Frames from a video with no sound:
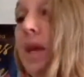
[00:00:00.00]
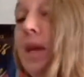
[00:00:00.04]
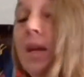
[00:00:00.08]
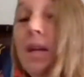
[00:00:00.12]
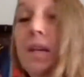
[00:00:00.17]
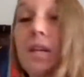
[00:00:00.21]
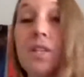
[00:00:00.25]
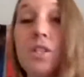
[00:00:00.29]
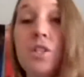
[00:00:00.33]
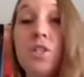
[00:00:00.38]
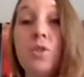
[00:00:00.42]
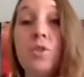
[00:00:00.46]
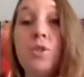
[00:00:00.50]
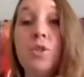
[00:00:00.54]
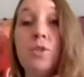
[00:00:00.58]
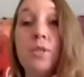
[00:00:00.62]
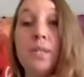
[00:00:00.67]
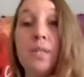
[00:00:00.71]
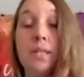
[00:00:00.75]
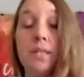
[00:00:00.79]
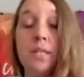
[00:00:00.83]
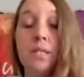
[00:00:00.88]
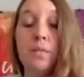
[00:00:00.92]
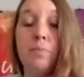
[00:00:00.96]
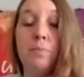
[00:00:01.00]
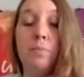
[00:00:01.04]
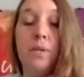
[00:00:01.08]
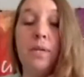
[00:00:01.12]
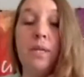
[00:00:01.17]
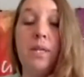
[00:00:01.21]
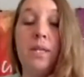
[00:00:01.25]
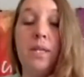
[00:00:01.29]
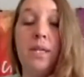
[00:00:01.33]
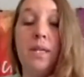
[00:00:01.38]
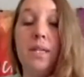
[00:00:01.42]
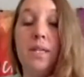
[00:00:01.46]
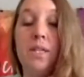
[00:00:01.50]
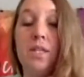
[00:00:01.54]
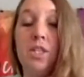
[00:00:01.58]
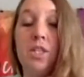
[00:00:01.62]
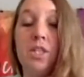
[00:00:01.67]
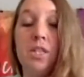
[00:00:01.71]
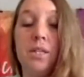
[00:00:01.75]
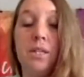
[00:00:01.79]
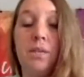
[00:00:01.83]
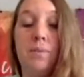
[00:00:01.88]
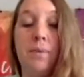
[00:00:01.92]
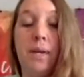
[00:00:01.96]
So using this Breathe, it
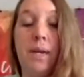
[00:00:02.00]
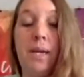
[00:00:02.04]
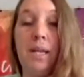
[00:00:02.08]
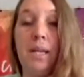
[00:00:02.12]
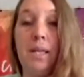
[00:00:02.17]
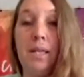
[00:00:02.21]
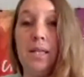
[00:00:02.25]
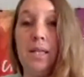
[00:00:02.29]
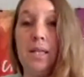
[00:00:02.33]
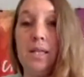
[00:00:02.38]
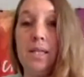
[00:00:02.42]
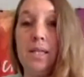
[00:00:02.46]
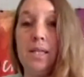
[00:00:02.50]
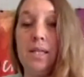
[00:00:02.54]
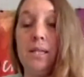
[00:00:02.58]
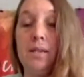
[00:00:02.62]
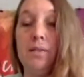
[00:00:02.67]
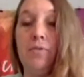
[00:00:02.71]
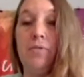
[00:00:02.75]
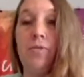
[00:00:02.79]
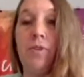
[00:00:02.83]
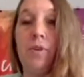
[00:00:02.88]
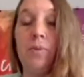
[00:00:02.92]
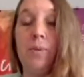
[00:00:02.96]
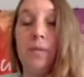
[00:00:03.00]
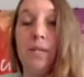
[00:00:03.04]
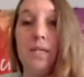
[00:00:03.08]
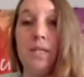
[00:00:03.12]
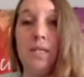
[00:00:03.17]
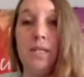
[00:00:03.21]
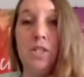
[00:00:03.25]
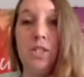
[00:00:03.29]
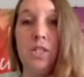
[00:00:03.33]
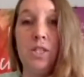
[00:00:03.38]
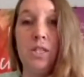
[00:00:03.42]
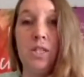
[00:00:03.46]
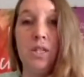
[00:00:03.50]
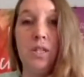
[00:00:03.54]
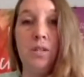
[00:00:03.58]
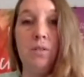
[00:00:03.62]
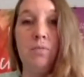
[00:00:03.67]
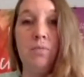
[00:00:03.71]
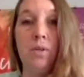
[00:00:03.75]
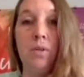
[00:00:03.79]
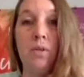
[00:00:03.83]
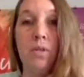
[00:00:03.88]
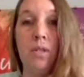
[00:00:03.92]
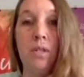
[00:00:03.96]
just, right, this free one is just in a
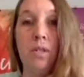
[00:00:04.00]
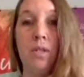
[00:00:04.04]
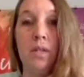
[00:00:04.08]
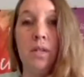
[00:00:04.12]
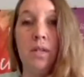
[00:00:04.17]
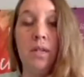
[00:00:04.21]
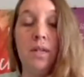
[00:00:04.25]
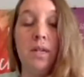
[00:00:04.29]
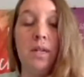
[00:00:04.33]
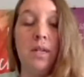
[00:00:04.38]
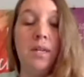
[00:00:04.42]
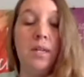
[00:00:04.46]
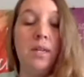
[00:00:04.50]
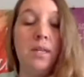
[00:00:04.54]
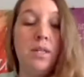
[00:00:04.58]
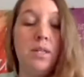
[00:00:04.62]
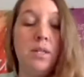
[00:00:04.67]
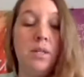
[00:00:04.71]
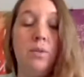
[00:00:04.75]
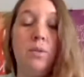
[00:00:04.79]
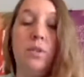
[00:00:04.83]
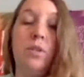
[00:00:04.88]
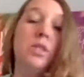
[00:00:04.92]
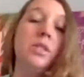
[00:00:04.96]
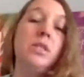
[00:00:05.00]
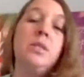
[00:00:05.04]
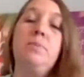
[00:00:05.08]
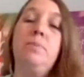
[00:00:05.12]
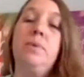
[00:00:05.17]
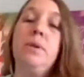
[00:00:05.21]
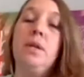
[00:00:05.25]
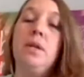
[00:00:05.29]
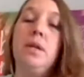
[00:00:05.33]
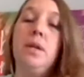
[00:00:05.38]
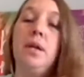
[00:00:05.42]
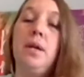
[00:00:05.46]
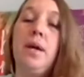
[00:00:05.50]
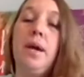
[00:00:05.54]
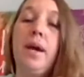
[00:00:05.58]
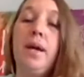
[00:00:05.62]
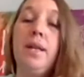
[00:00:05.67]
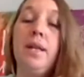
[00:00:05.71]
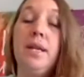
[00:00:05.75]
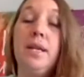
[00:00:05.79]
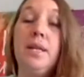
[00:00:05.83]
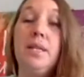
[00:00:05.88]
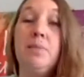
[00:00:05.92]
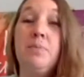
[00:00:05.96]
roller. So you just put, I
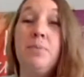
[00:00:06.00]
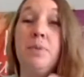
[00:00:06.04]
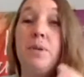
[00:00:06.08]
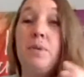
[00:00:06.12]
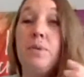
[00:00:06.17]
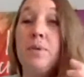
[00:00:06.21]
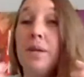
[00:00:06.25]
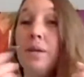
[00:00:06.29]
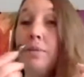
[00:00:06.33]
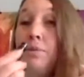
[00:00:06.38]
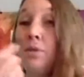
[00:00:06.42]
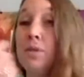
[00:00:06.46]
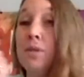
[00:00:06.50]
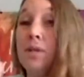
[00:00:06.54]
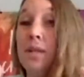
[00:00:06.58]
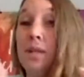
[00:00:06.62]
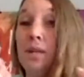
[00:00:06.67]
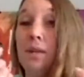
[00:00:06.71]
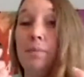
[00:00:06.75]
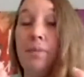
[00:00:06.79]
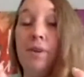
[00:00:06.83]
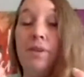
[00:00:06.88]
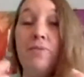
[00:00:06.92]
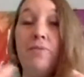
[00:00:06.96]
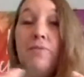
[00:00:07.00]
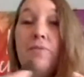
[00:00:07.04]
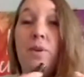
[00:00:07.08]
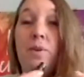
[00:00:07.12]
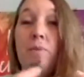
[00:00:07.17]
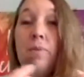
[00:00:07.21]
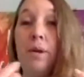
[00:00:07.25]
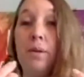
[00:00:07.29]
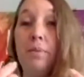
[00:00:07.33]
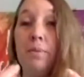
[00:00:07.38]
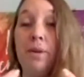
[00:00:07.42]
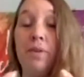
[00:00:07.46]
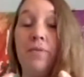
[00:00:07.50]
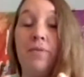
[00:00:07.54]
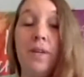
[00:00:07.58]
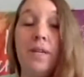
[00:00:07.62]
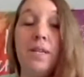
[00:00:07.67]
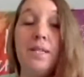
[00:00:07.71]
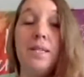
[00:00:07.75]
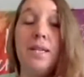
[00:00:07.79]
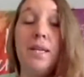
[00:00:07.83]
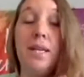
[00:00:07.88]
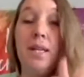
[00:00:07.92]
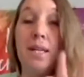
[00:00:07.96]
like to put, when I'm doing it on around my
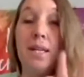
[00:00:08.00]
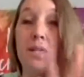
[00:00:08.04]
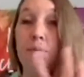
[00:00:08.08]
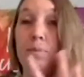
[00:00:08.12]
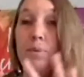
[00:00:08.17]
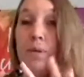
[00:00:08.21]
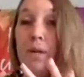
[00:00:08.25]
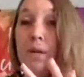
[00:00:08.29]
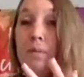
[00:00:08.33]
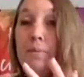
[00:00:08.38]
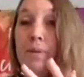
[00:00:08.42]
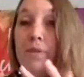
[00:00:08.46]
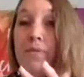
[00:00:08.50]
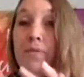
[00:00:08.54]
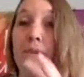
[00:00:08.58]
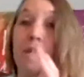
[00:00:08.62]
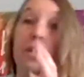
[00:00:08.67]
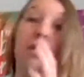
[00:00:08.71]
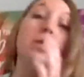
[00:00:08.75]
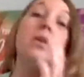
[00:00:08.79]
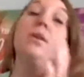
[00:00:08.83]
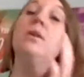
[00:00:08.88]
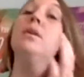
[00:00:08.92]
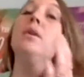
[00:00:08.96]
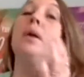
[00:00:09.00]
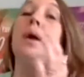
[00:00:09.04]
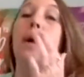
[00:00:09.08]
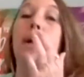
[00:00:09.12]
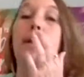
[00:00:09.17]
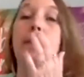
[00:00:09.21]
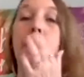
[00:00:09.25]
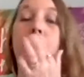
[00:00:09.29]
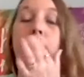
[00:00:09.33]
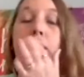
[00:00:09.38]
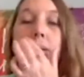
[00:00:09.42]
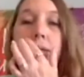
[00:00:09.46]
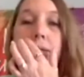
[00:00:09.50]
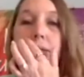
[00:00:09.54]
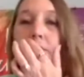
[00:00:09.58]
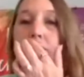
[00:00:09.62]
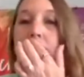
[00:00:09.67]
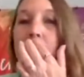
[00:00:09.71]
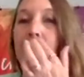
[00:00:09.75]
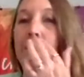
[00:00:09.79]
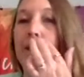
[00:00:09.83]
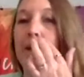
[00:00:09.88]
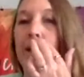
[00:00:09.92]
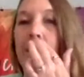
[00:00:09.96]
face, I like to put on my finger, and then I just
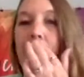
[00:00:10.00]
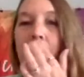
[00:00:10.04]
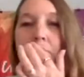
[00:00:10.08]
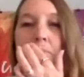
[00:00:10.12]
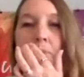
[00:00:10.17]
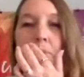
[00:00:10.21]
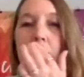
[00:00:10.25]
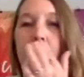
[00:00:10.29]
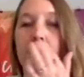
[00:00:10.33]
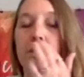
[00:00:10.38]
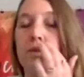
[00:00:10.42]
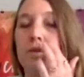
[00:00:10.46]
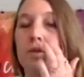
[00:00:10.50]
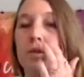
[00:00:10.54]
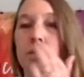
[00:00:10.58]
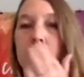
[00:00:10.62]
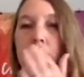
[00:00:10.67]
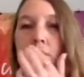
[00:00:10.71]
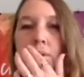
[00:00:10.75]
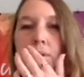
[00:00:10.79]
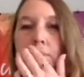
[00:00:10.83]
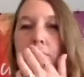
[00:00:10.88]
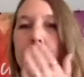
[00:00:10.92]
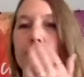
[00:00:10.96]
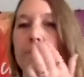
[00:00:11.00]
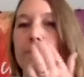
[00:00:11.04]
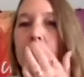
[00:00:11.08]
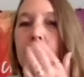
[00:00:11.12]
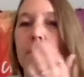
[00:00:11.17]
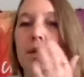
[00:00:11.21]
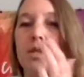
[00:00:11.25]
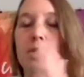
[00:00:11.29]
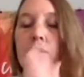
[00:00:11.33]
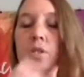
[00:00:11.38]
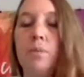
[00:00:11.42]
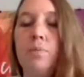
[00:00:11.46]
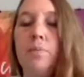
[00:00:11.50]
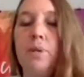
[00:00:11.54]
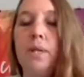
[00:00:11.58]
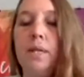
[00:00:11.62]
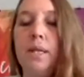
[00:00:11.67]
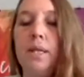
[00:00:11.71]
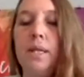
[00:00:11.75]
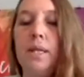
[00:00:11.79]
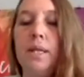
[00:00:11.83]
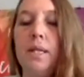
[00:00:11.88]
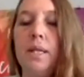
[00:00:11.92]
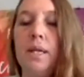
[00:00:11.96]
feel like I have more control. So I'll put a
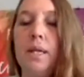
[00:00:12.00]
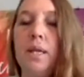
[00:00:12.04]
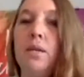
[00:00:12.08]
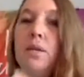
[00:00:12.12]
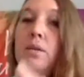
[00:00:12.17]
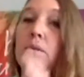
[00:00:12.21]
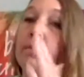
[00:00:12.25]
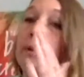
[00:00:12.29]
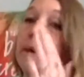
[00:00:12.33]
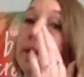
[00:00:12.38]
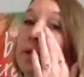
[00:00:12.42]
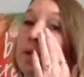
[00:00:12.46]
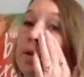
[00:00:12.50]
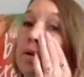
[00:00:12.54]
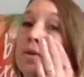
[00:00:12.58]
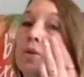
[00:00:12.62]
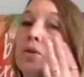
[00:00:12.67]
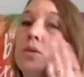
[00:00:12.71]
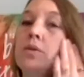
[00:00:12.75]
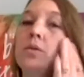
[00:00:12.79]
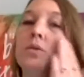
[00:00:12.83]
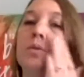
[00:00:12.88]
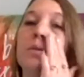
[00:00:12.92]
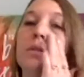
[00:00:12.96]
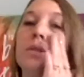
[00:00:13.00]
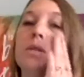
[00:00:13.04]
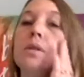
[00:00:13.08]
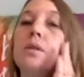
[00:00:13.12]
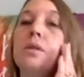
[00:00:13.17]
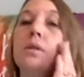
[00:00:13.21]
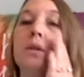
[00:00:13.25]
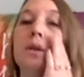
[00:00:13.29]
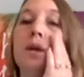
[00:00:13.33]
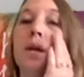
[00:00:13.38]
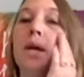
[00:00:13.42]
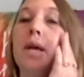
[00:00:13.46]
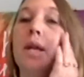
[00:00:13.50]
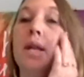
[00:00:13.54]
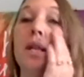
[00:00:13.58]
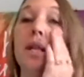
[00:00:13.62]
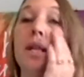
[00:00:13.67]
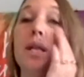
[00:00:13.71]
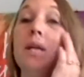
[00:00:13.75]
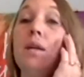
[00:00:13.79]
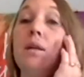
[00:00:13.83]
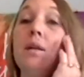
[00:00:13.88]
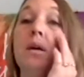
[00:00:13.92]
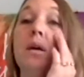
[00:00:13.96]
little under my nose and a
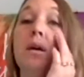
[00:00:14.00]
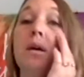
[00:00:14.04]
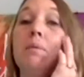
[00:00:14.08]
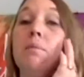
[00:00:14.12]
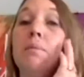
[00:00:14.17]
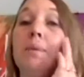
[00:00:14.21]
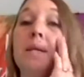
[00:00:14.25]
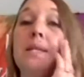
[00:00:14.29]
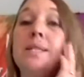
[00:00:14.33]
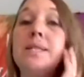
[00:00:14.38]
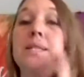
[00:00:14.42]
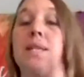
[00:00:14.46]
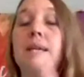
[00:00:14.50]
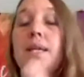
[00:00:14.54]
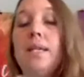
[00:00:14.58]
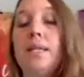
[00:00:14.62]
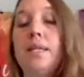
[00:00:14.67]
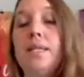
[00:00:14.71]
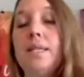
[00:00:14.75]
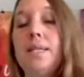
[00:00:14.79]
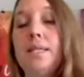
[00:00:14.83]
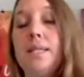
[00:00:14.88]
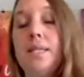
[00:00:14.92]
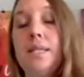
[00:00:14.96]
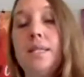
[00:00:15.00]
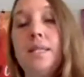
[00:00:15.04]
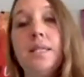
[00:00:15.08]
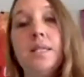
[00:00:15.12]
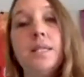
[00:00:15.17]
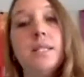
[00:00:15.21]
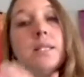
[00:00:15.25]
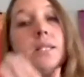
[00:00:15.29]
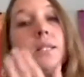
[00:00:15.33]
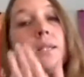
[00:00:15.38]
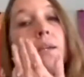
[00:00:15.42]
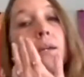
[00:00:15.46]
little on my sinuses.